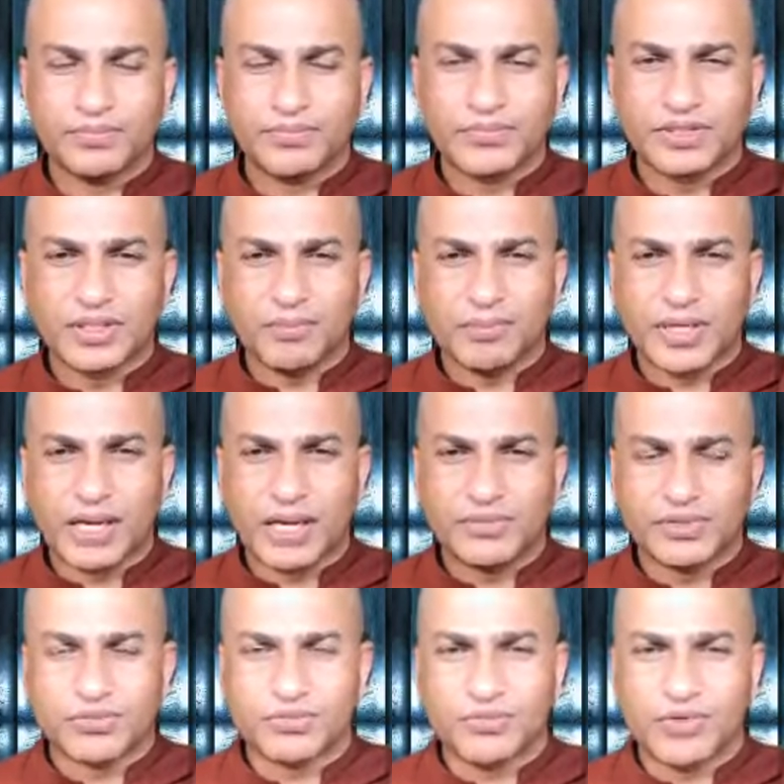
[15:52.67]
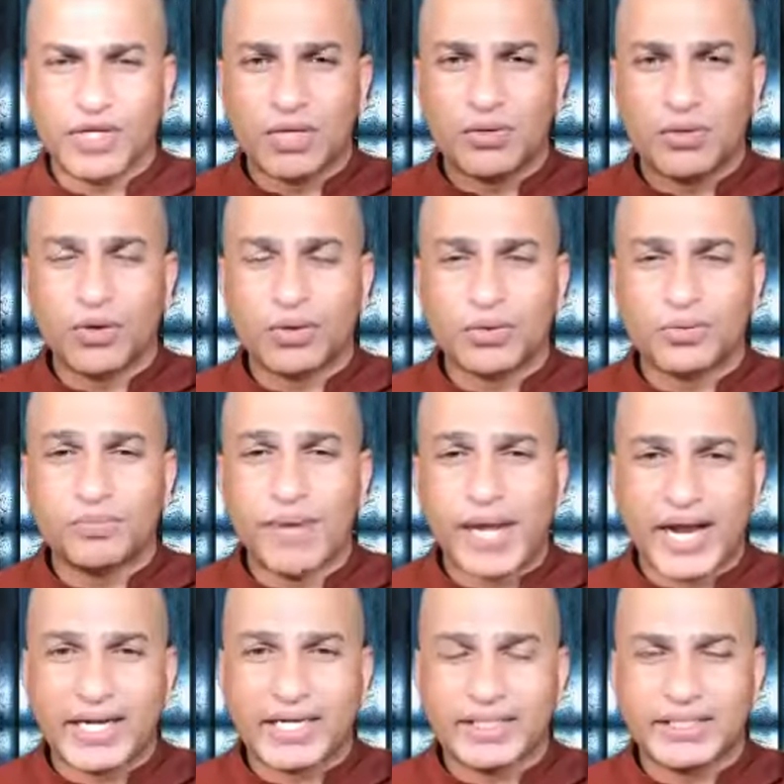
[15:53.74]
sometimes we go to
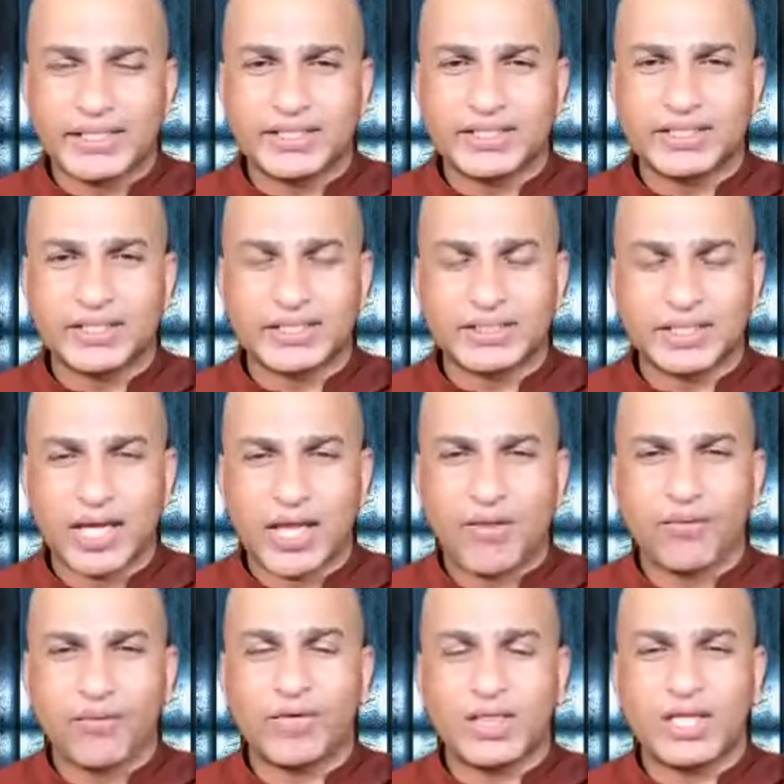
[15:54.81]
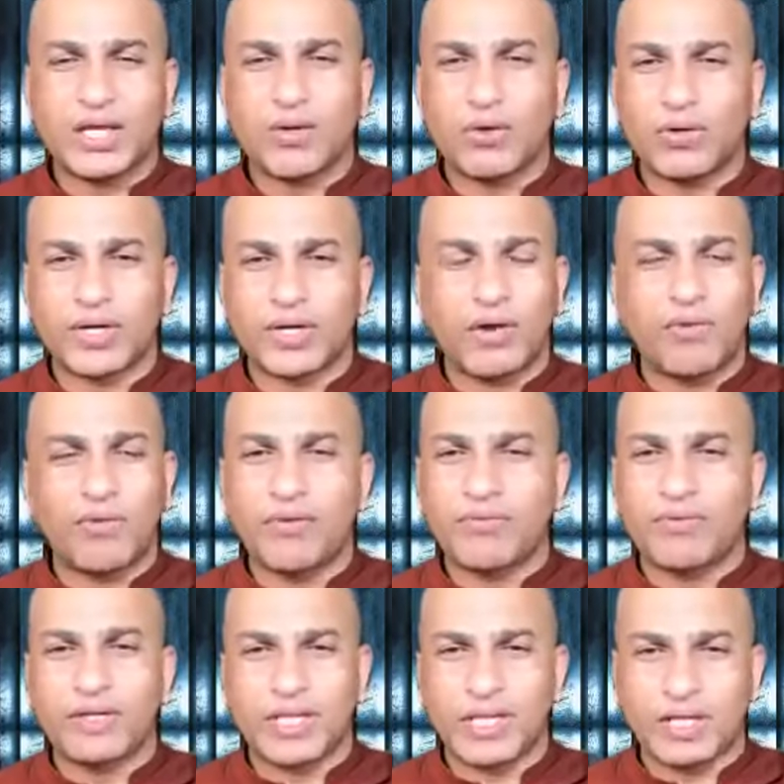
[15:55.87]
bad decisions we think oh now
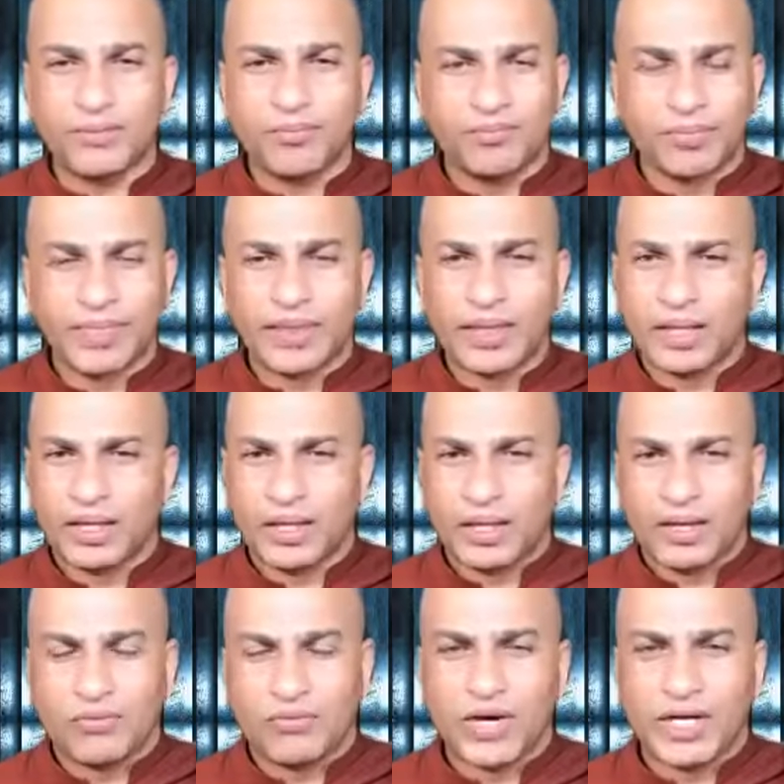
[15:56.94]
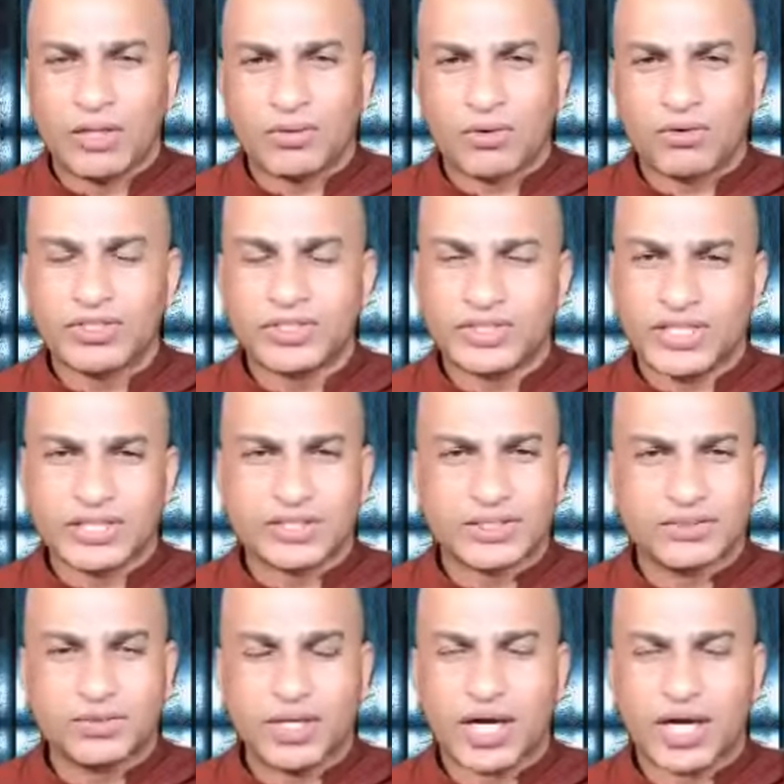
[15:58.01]
everything went wrong
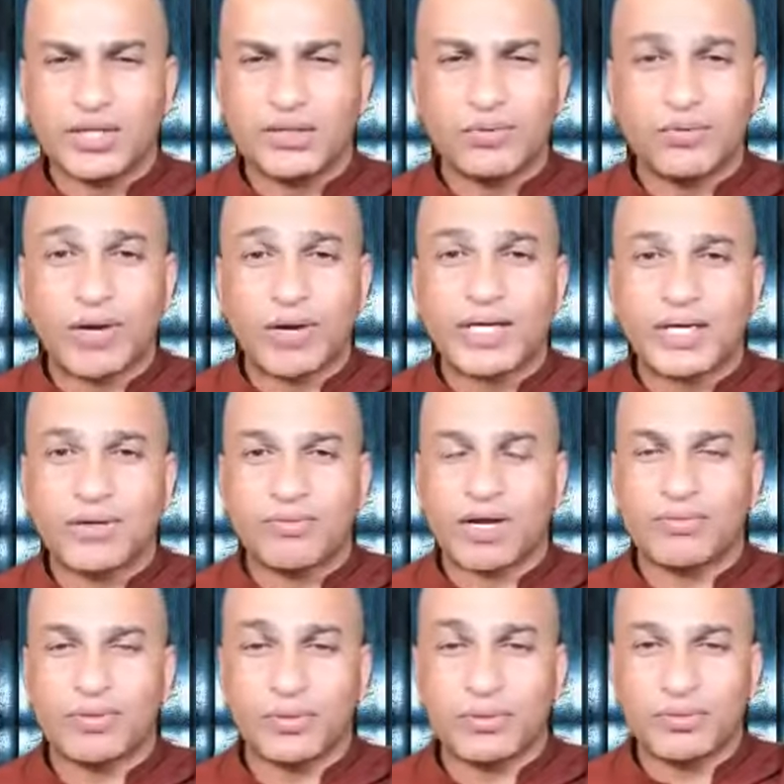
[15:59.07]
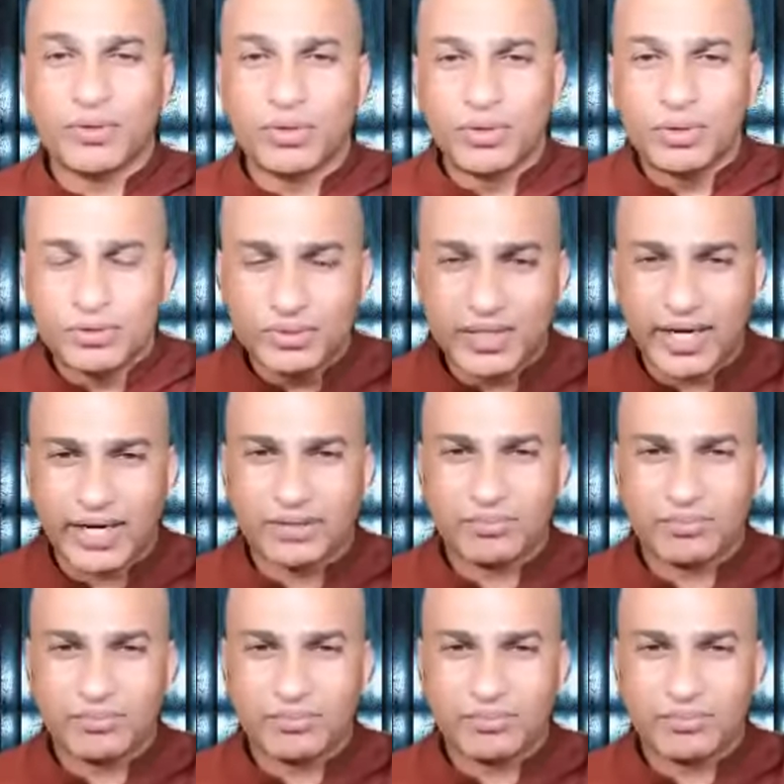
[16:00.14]
just i do whatever i want don't do that